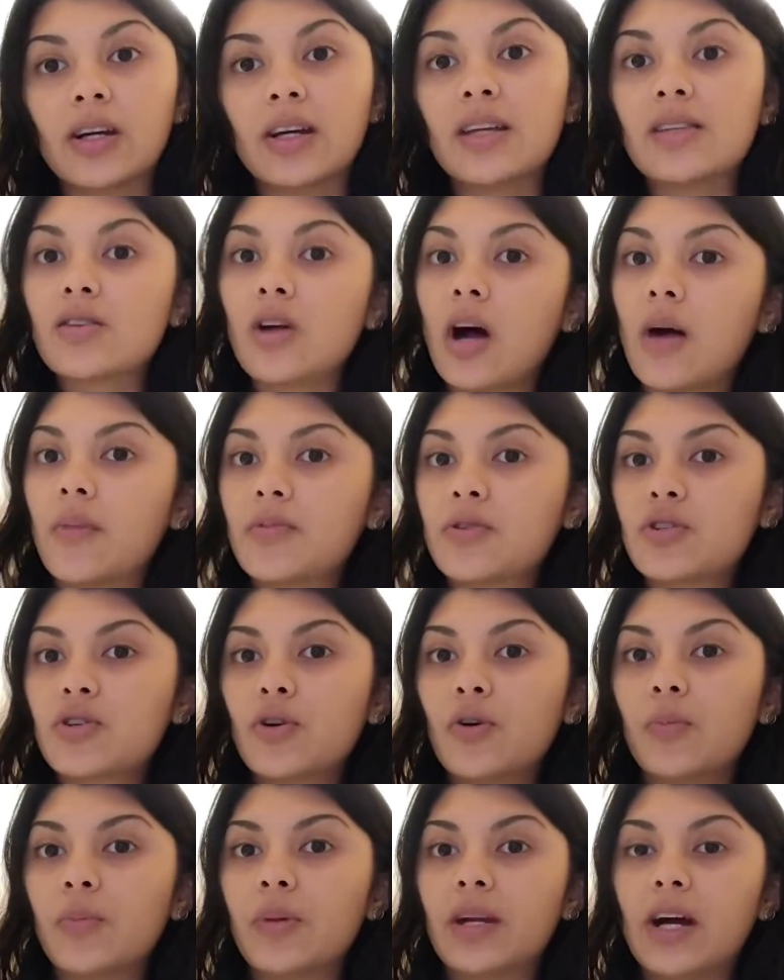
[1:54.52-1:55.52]
is
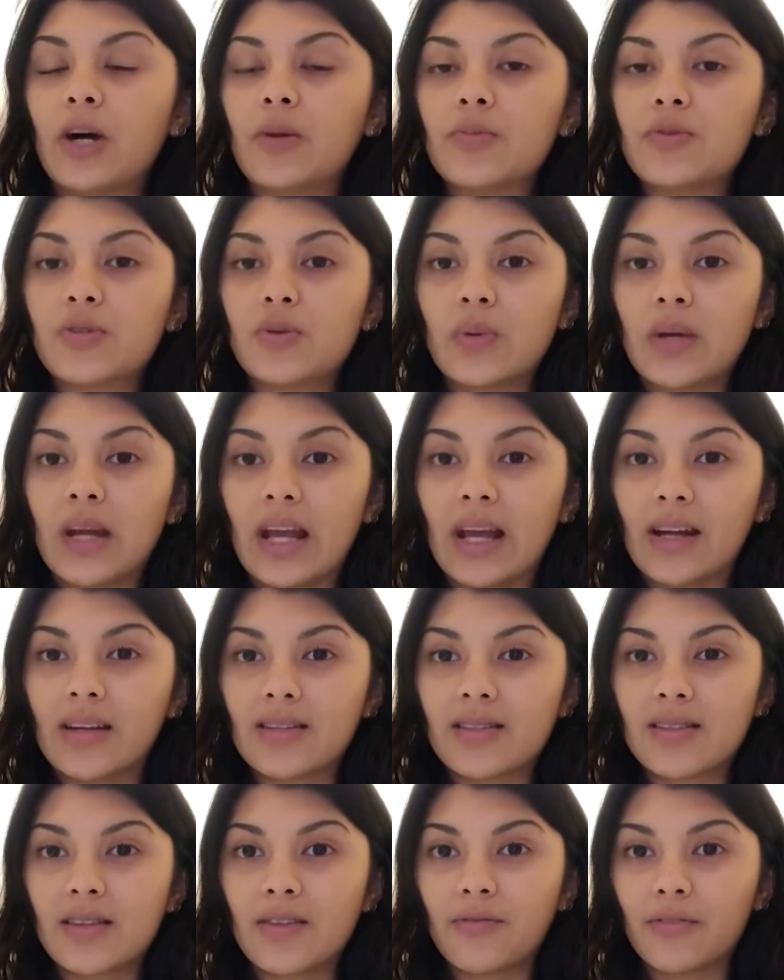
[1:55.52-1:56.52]
optional, but it helps to
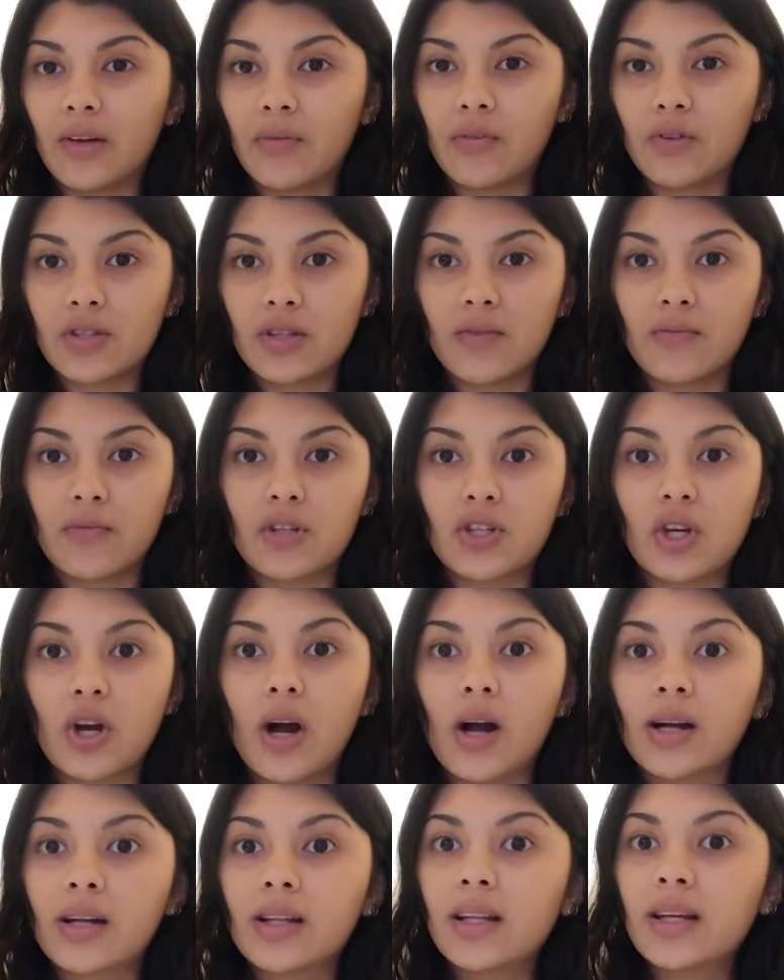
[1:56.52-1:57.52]
enhance the flavors of the
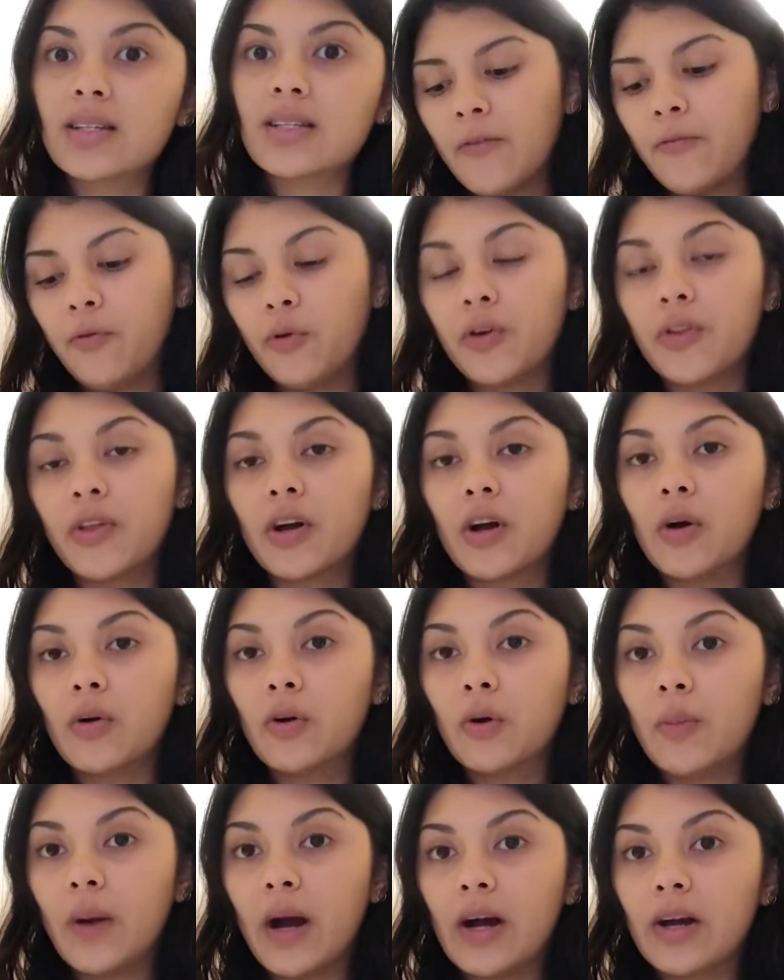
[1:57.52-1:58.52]
chocolate. For the
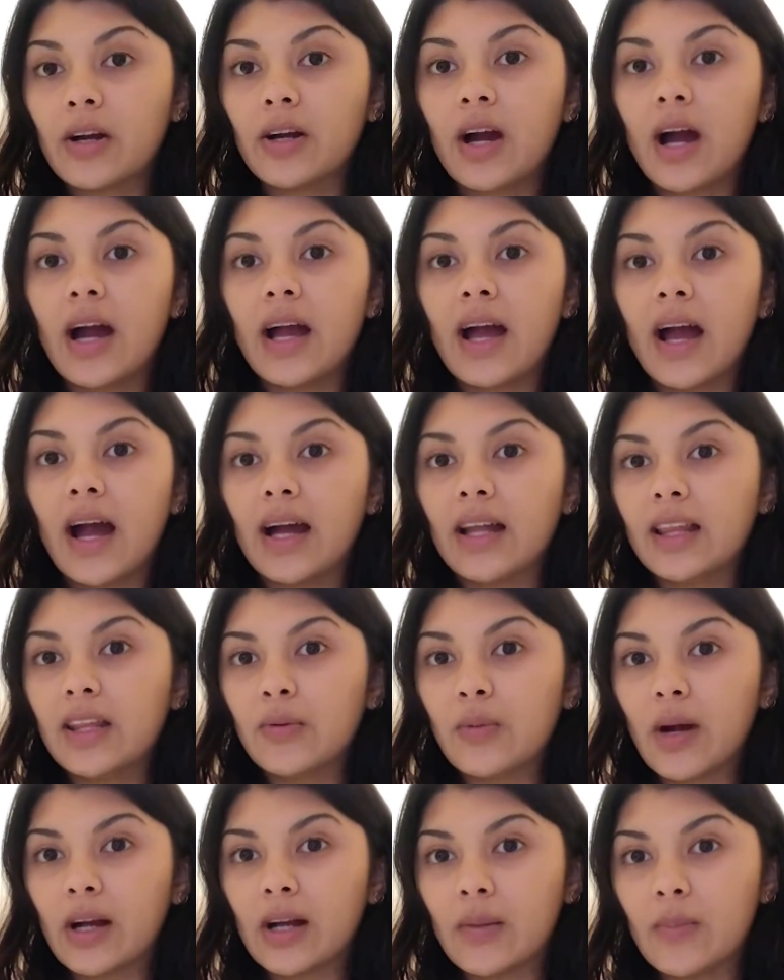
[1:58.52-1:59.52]
cocoa powder, I highly
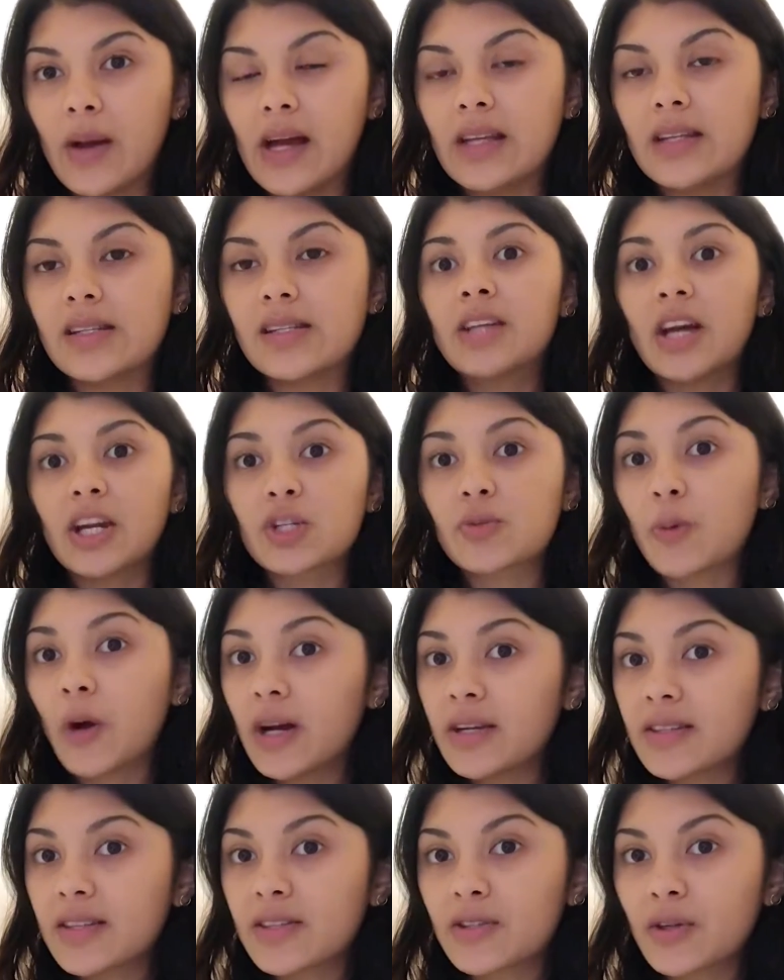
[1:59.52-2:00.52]
recommend Dutch
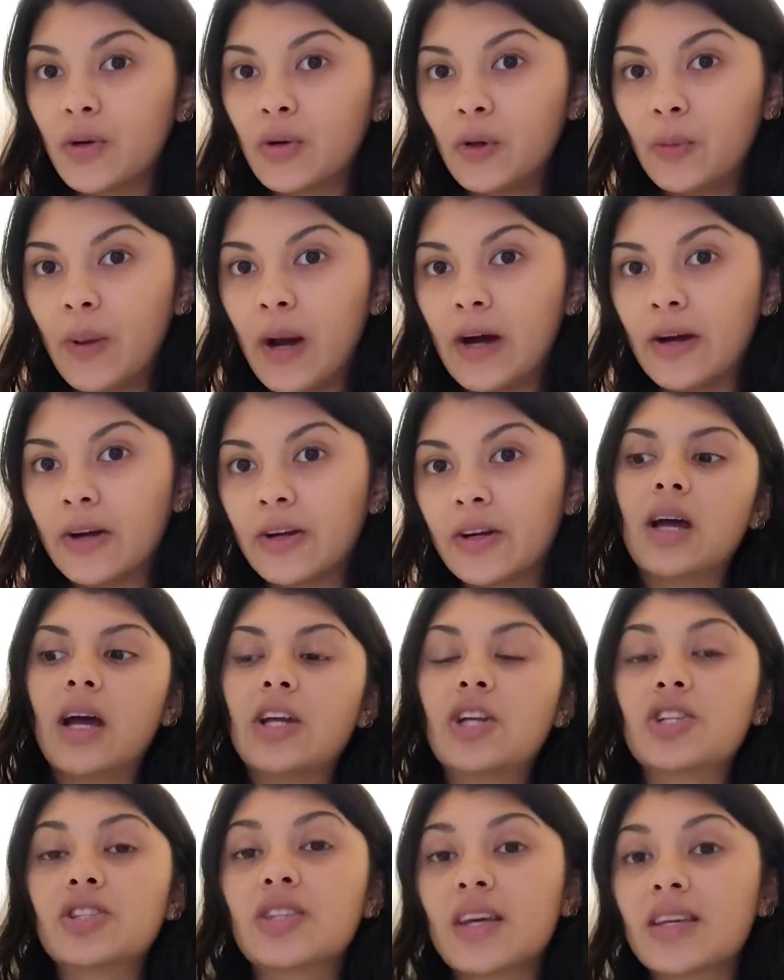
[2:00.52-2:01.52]
processed cocoa powder.
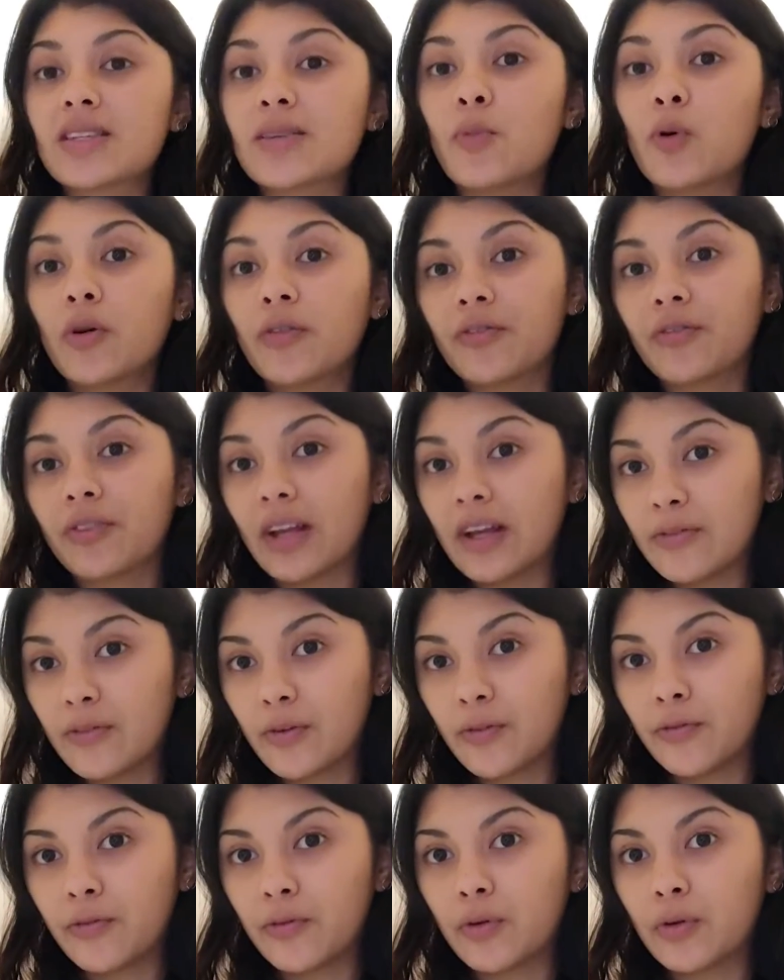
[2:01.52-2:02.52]
It has a more
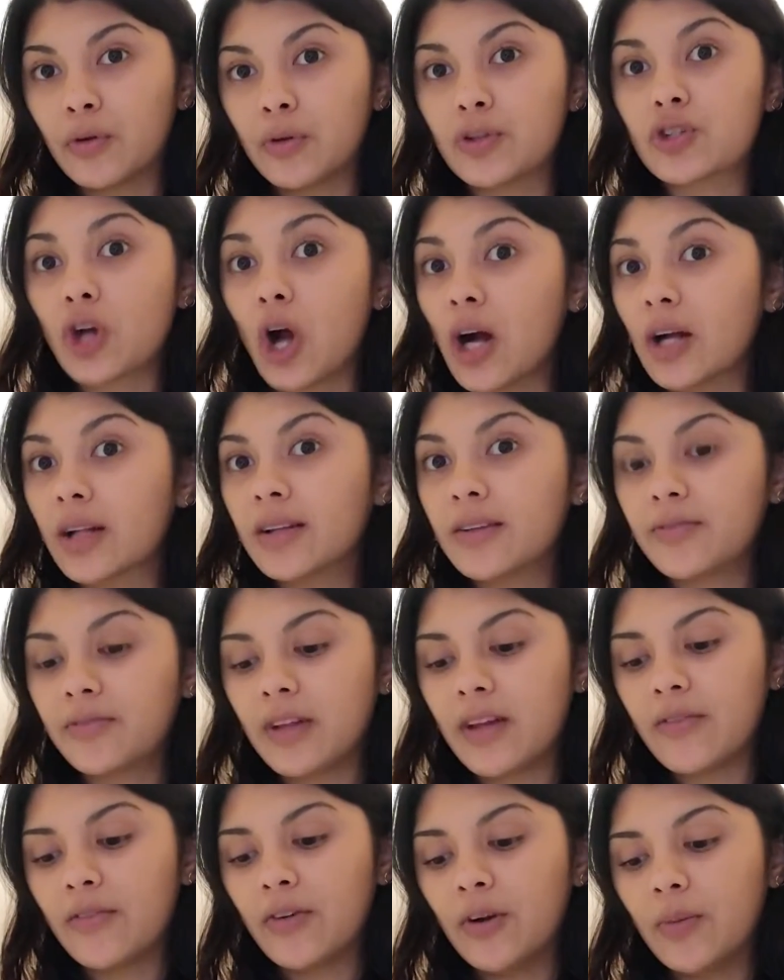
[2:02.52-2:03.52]
flavorful chocolate
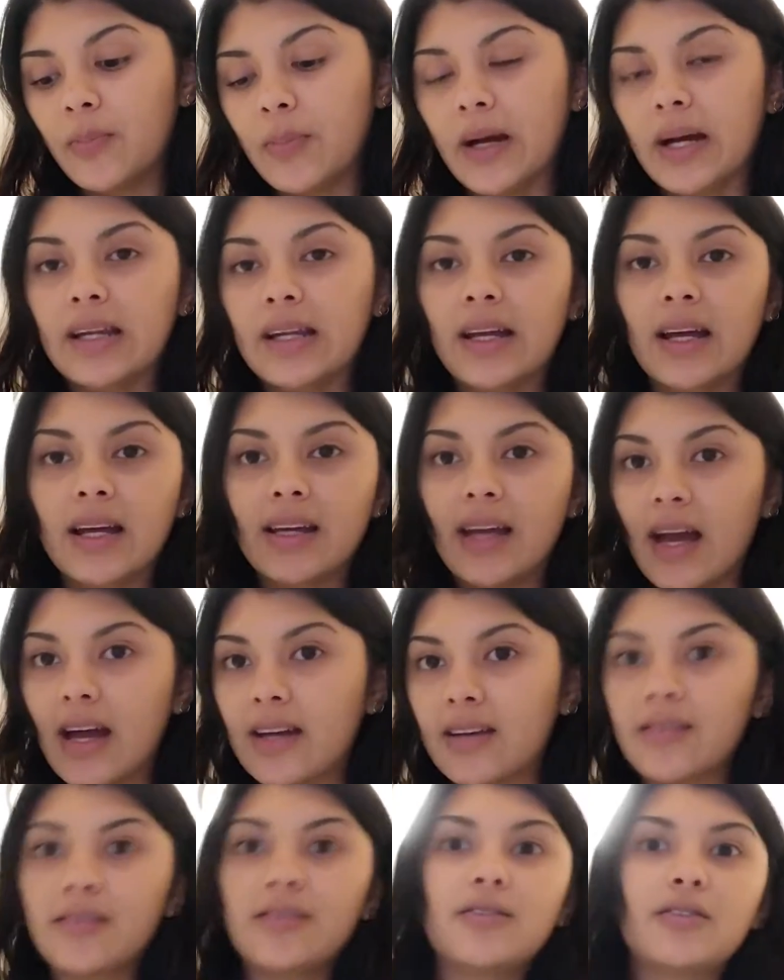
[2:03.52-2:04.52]
flavor, but
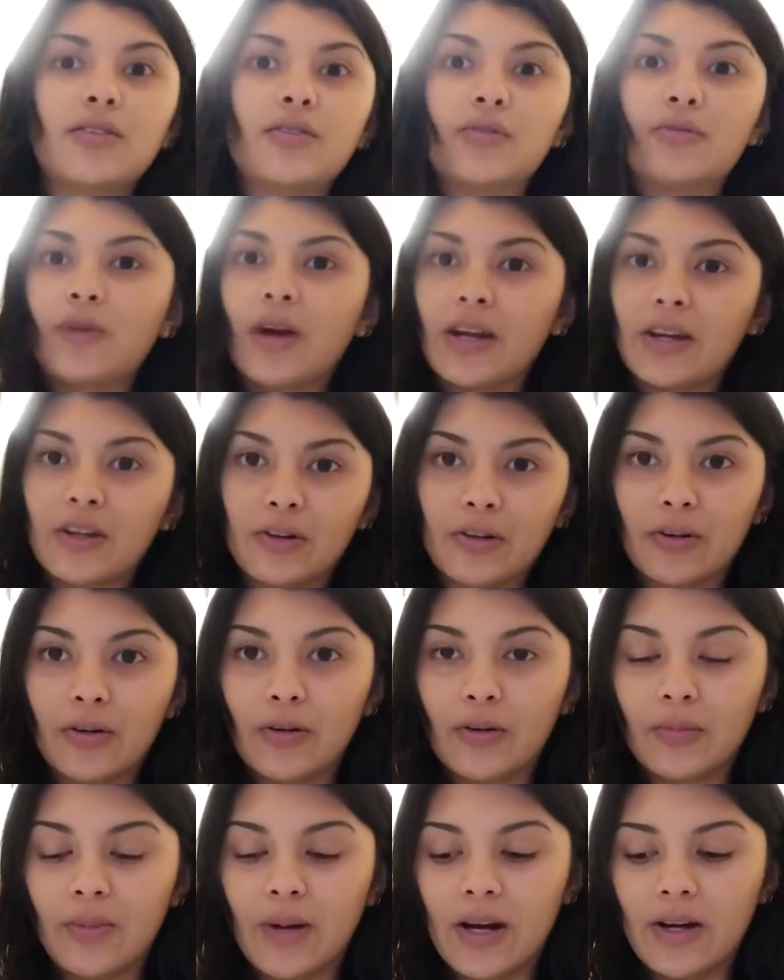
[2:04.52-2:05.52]
again, regular
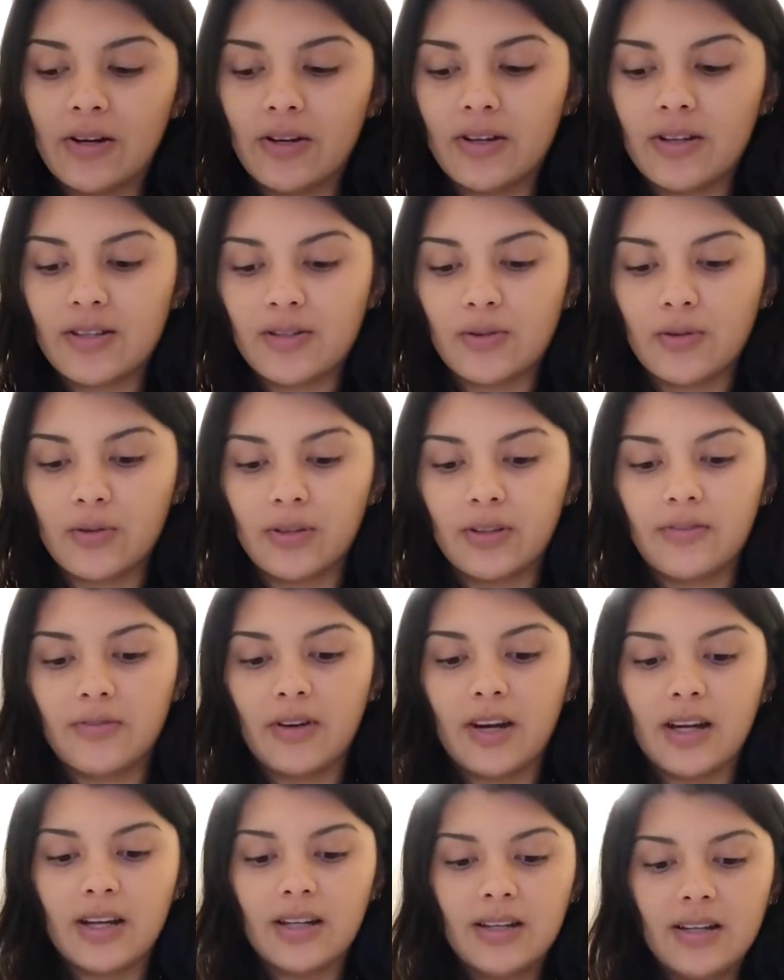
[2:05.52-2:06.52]
cocoa powder is totally
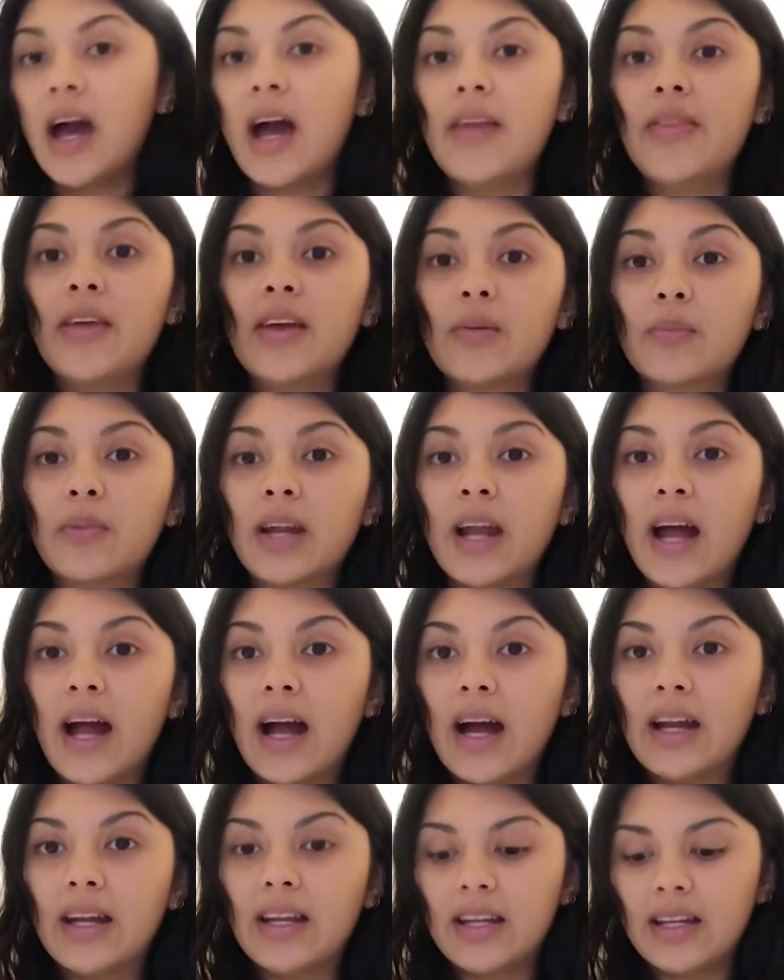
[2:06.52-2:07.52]
fine. And then I'm gonna
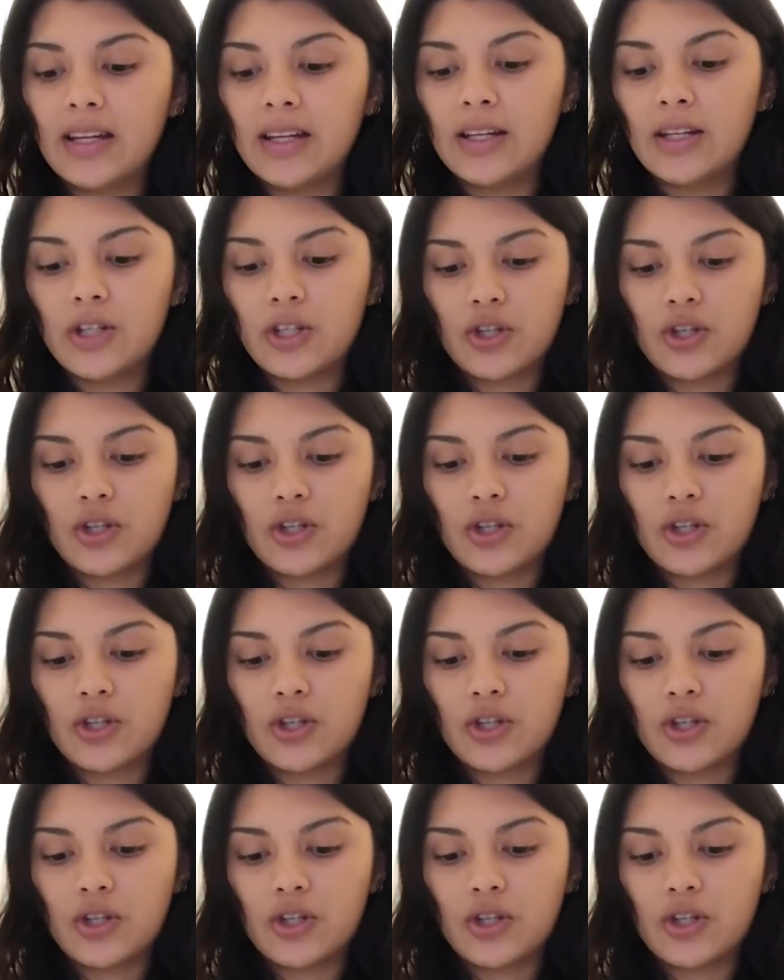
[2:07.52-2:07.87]
add in